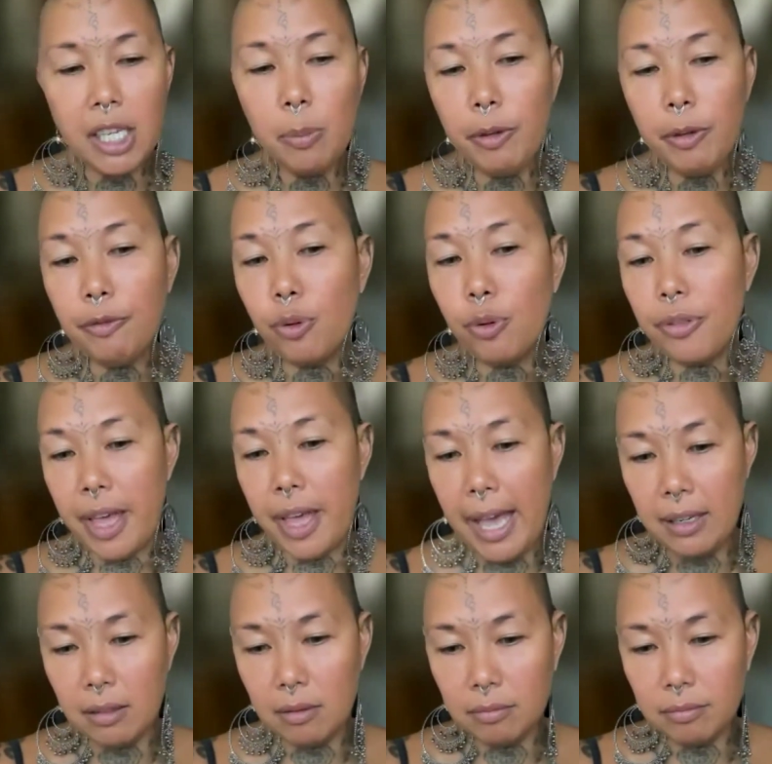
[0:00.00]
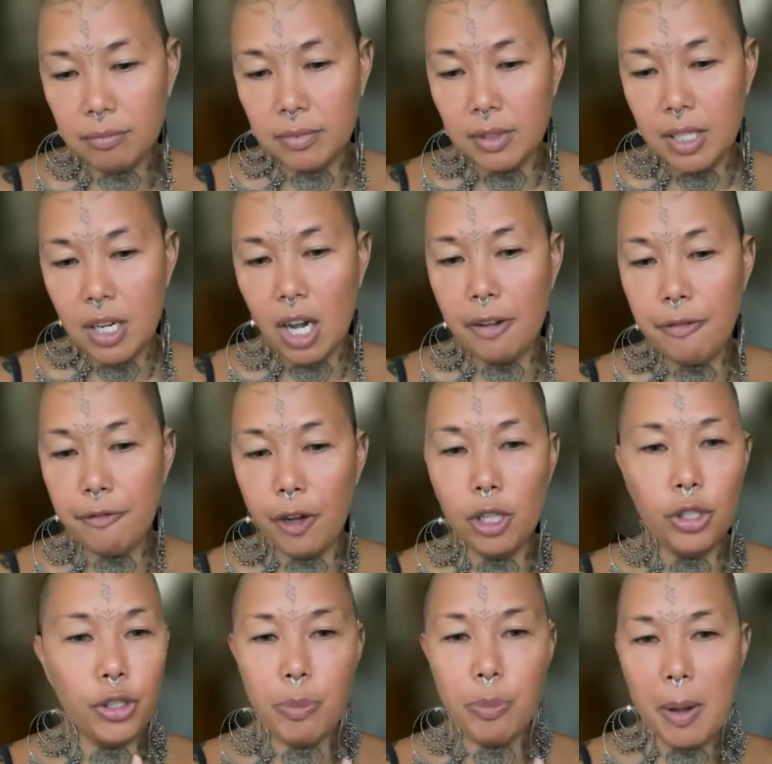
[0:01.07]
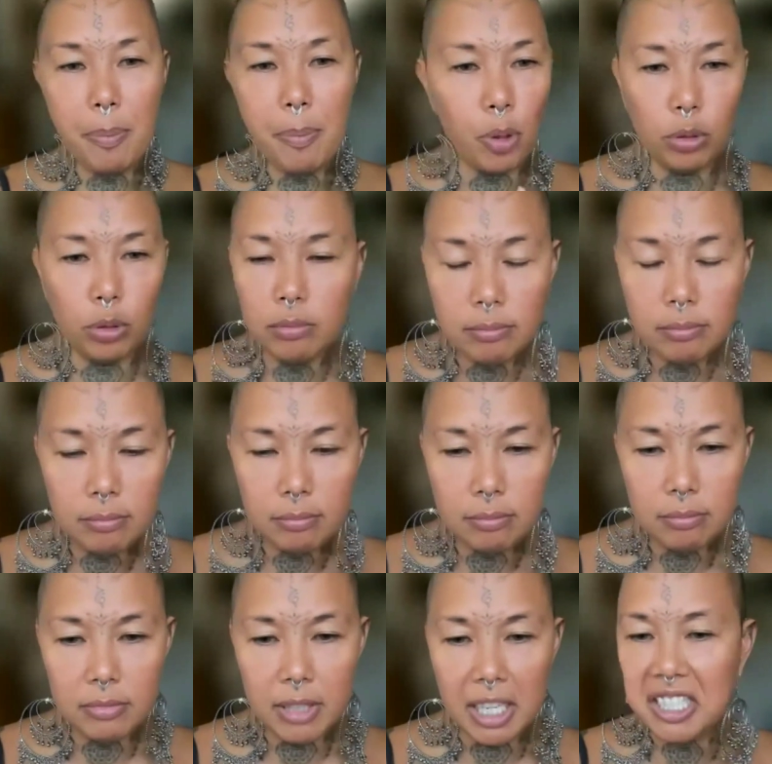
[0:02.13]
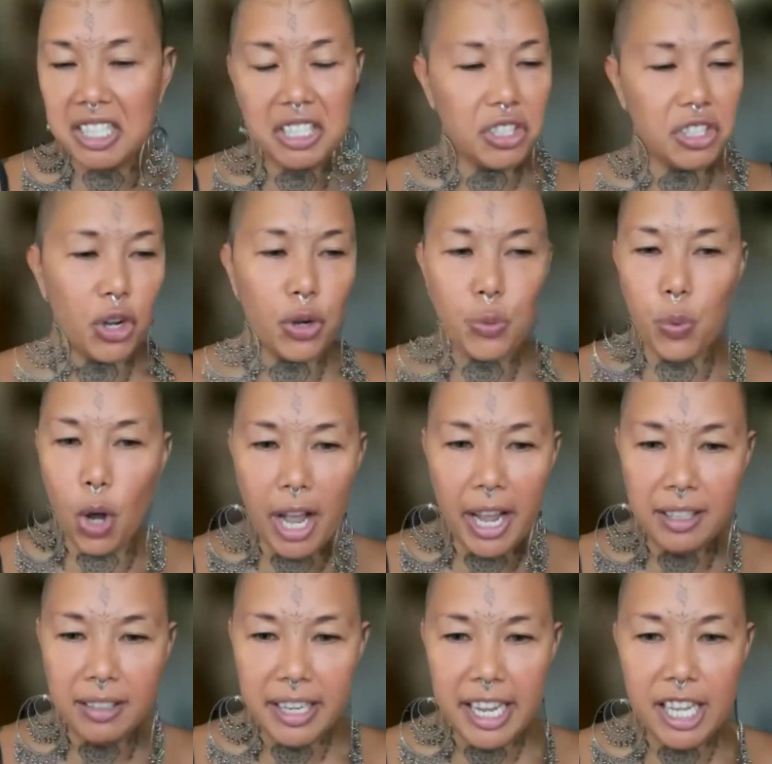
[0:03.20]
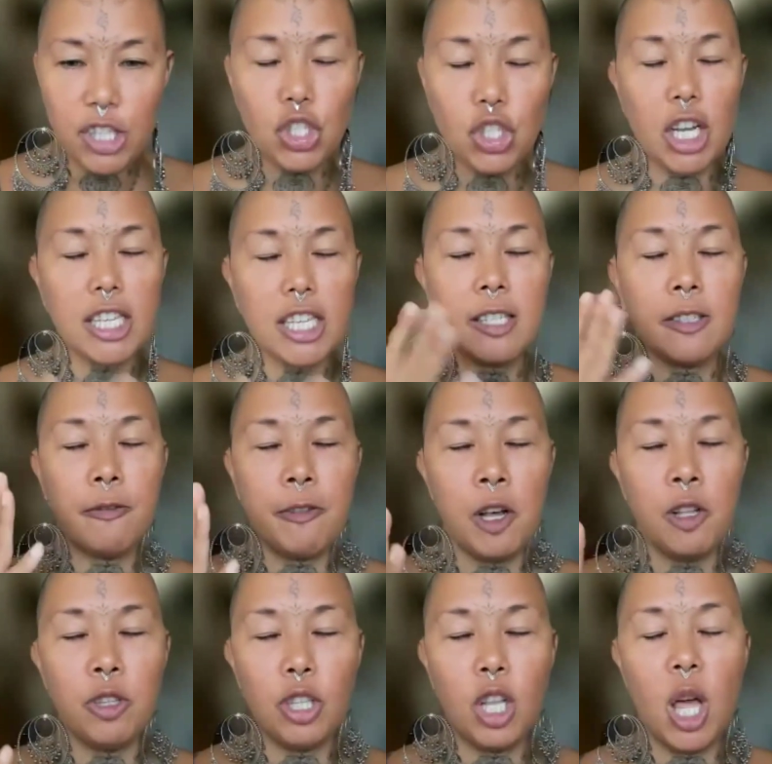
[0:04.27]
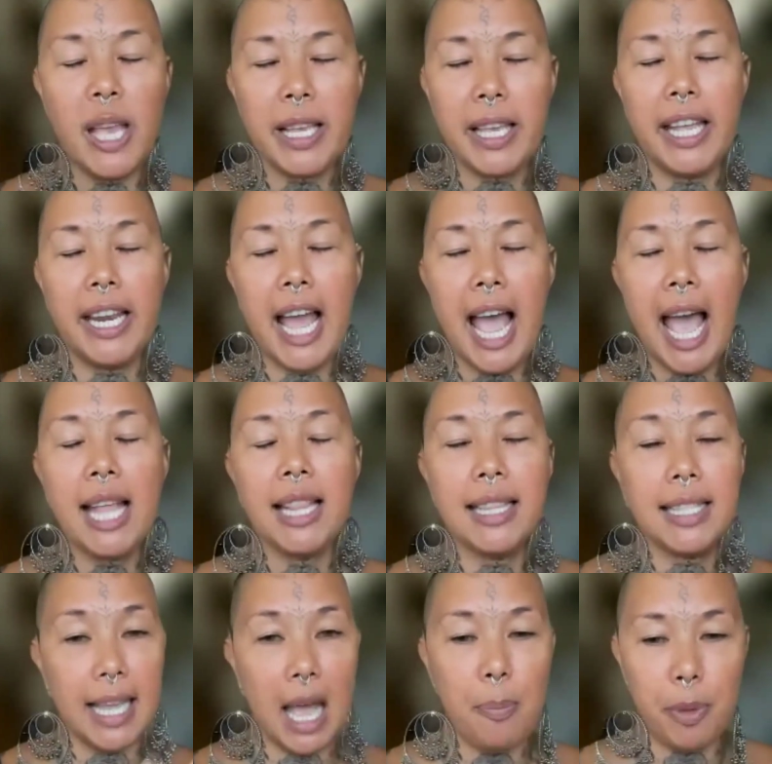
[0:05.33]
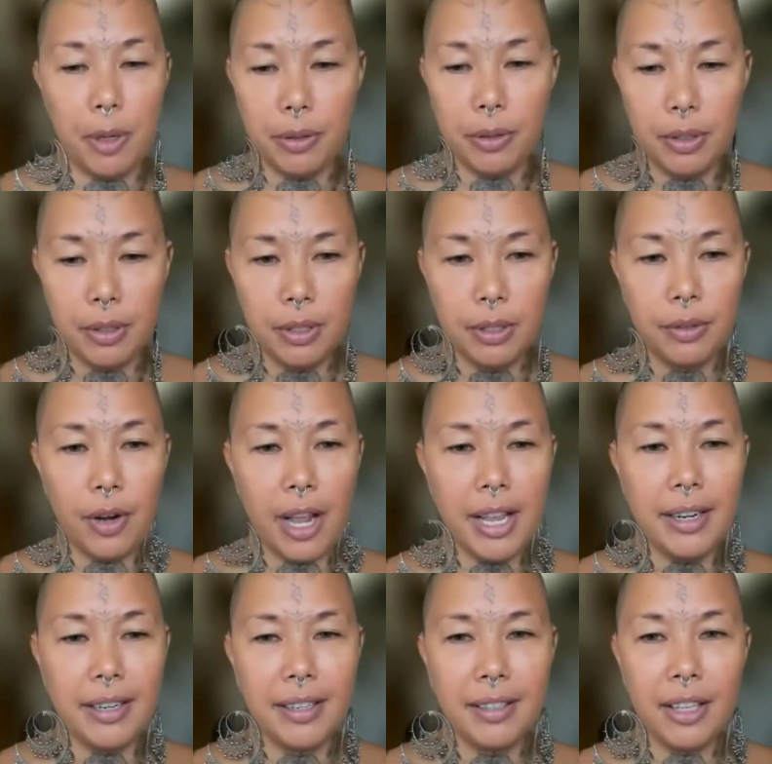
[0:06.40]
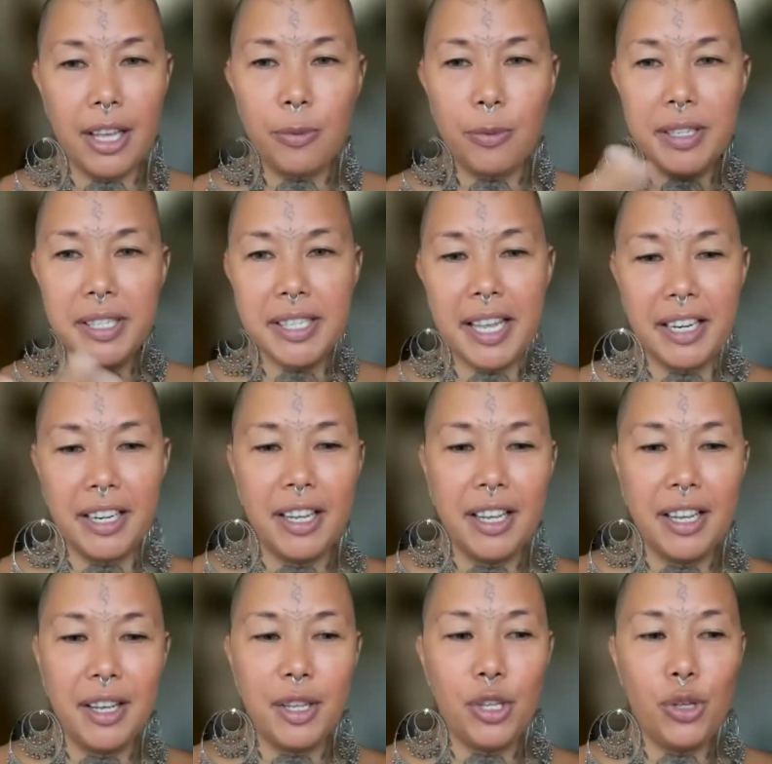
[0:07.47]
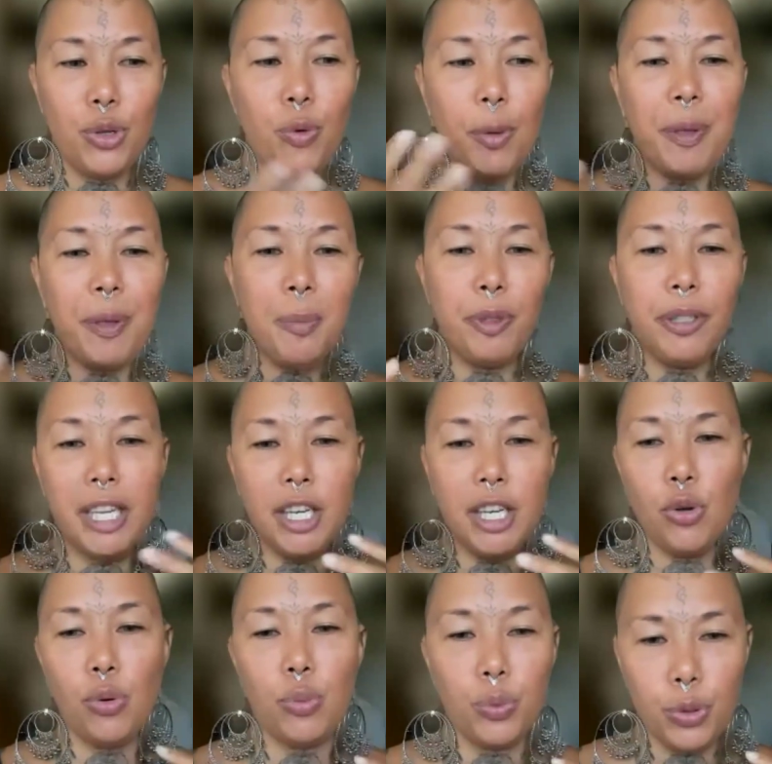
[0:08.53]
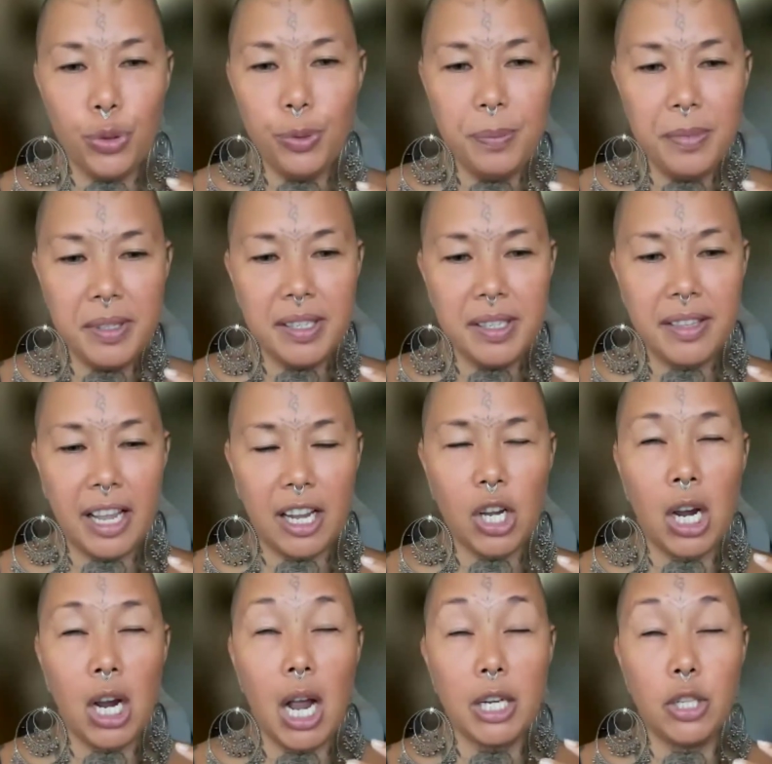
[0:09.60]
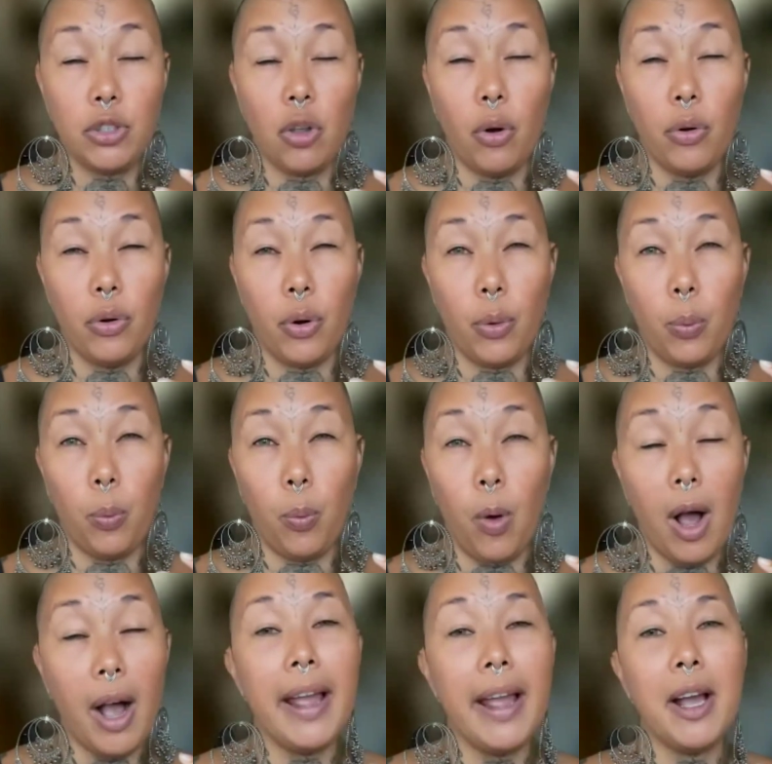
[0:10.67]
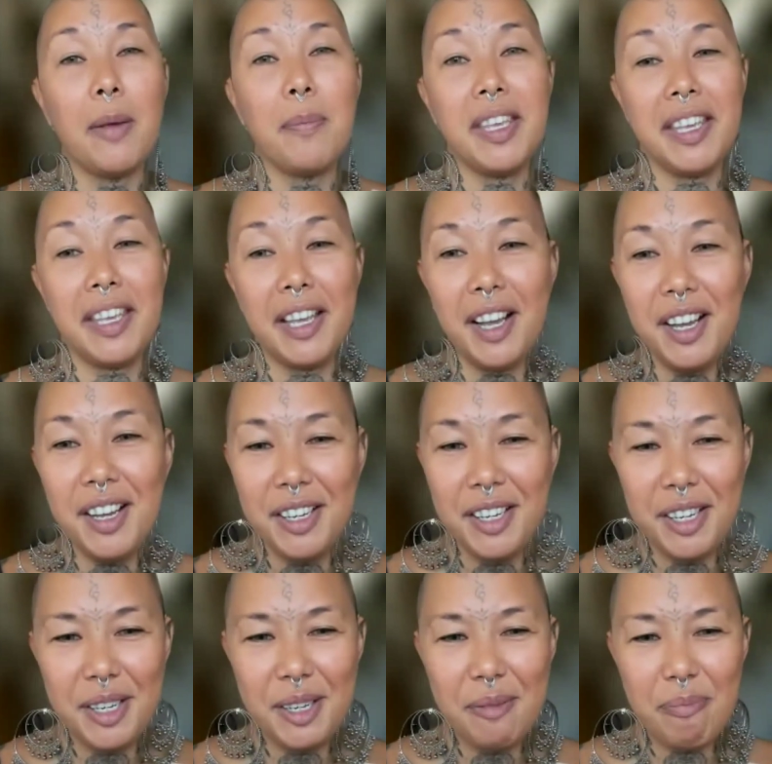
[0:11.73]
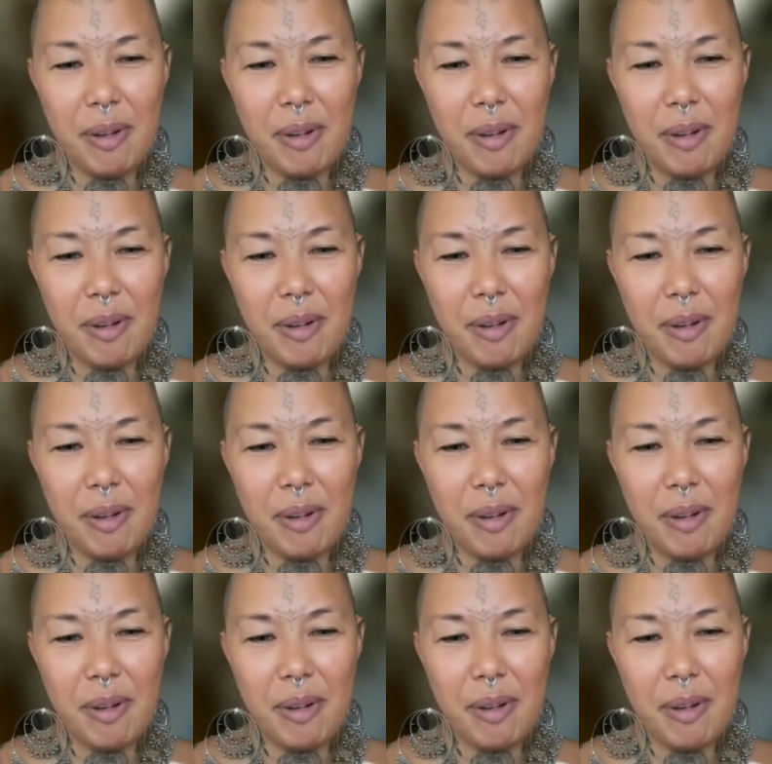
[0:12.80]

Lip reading: A year before that, I followed my pull. I didn't know why. It just felt like it had to happen, right? Like we said, you want people in your rooms that go, I don't know why I'm here,